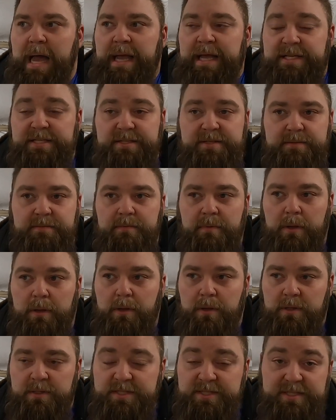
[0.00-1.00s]
It's
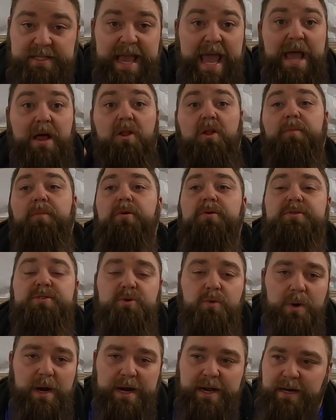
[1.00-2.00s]
scalable,
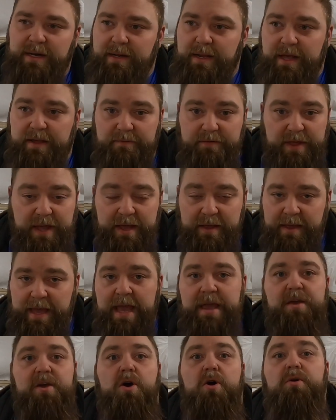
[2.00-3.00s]
so where I can give that
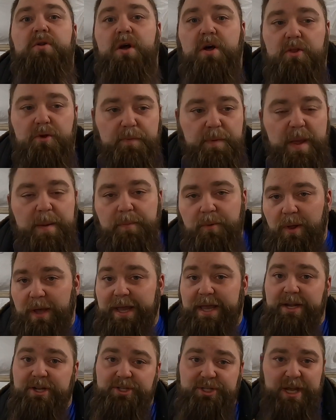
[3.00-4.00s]
gate code to other people.
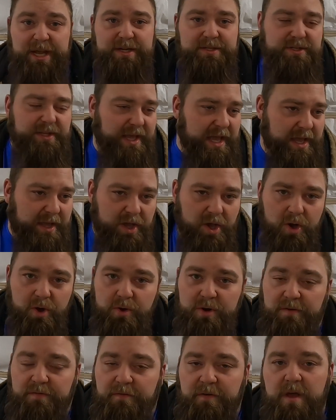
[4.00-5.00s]
I can change the gate
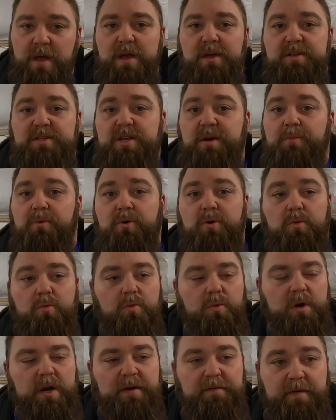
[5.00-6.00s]
code
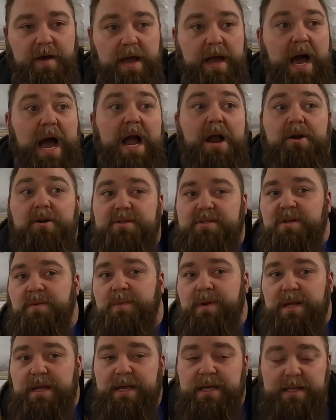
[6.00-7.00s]
if I hired
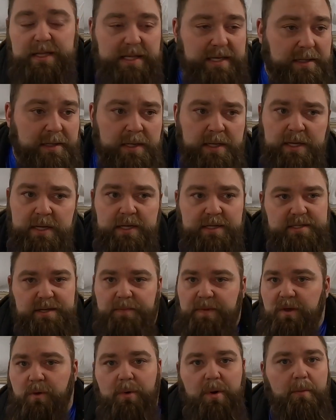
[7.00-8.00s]
somebody and then
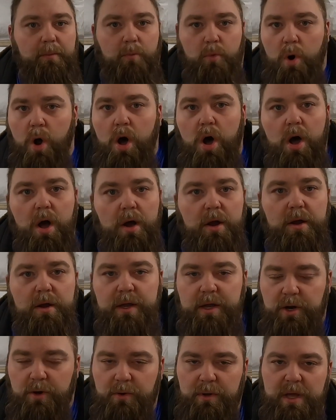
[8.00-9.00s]
something went
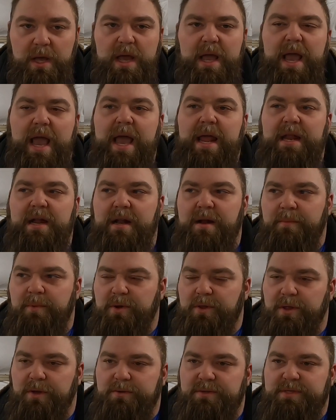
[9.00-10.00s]
wrong, any
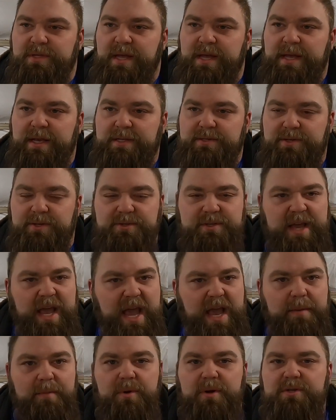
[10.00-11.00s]
number of those things. There's
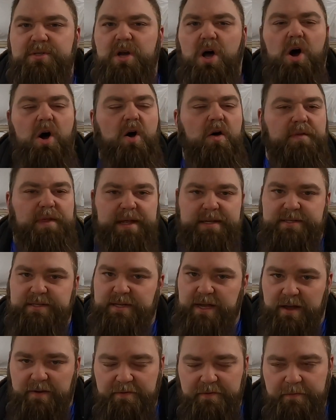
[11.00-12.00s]
cameras, all that
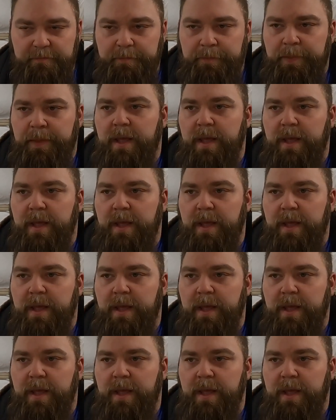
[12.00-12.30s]
stuff.